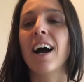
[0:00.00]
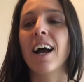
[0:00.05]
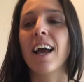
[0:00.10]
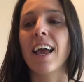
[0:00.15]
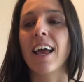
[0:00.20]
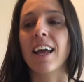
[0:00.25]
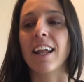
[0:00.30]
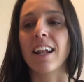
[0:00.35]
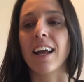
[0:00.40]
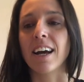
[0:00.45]

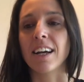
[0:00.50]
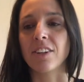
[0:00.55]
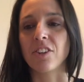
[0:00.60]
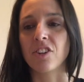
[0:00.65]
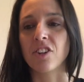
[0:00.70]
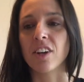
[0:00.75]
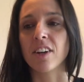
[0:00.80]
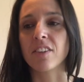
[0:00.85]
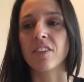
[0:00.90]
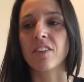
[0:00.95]
and I
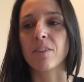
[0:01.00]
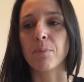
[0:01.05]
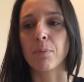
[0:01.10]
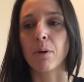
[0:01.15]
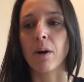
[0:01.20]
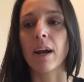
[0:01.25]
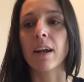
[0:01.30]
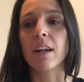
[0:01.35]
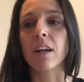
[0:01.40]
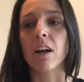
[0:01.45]
just
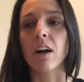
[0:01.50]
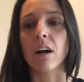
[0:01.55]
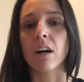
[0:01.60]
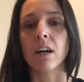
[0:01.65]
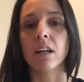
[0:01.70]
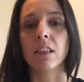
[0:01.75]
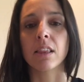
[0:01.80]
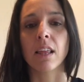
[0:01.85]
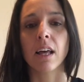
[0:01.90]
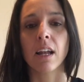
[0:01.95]
pray to
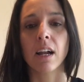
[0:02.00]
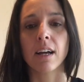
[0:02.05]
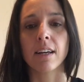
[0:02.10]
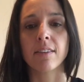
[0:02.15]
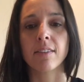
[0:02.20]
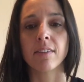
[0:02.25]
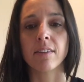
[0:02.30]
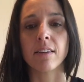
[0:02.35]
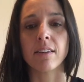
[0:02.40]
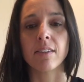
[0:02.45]
God that I
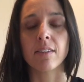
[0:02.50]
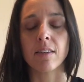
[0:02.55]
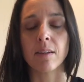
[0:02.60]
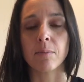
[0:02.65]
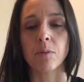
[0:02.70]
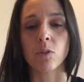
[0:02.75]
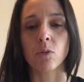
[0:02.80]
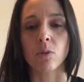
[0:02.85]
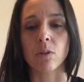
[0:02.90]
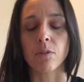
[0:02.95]
see some
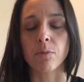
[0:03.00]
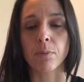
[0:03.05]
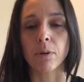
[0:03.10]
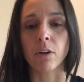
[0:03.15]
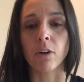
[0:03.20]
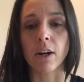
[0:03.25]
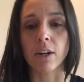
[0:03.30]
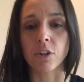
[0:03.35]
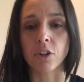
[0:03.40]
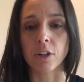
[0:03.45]
sort of
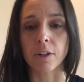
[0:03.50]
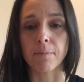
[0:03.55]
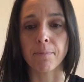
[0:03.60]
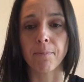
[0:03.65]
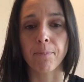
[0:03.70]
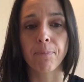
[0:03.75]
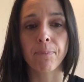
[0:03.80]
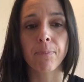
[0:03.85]
progression.